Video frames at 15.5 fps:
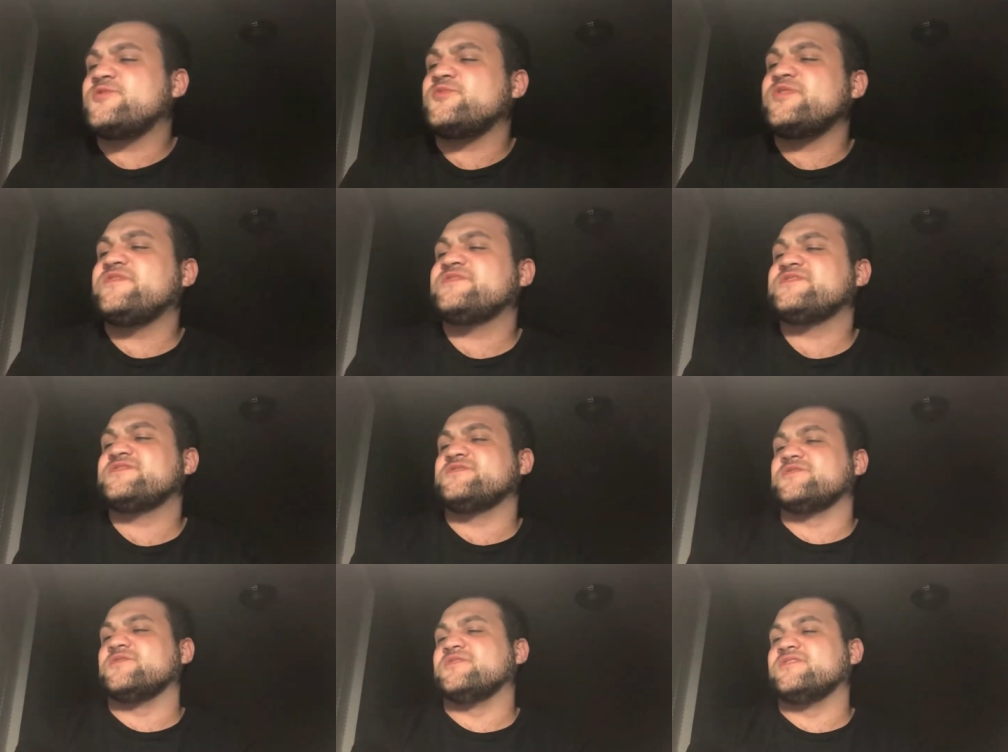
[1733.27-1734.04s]
thrift
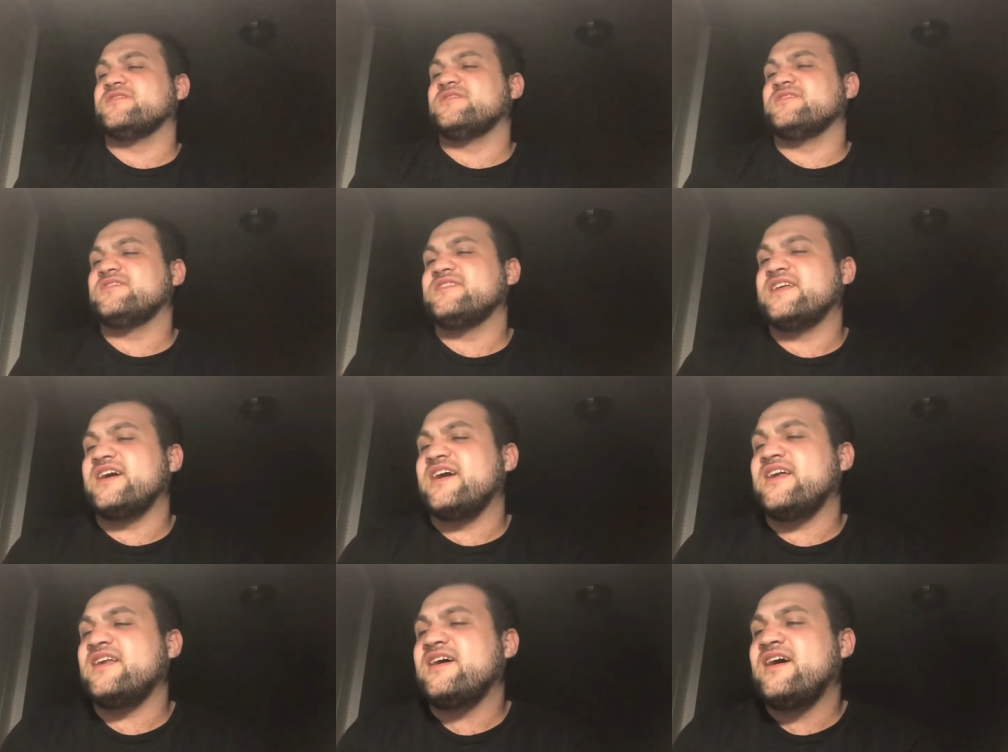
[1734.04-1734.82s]
store
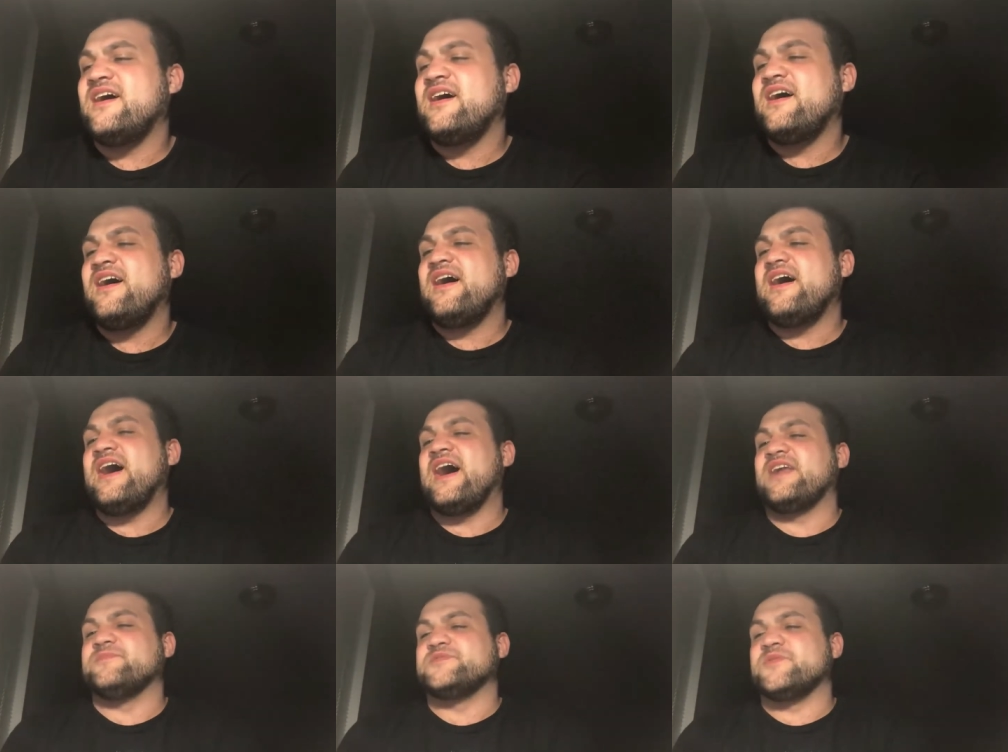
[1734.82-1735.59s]
that
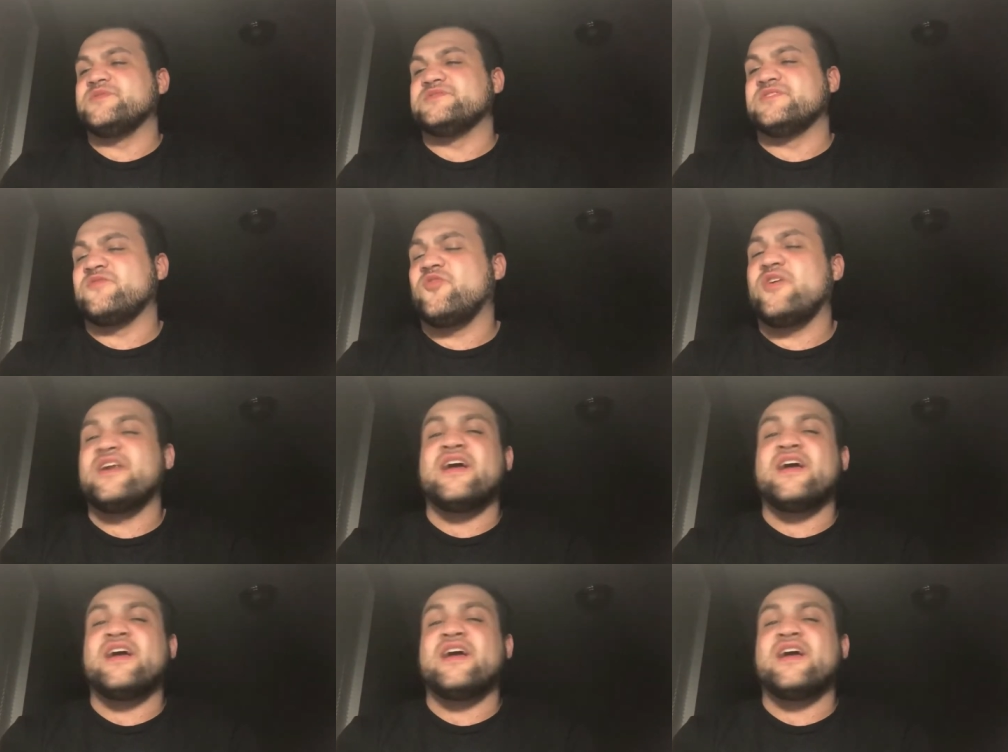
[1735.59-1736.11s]
Adam's always looking for.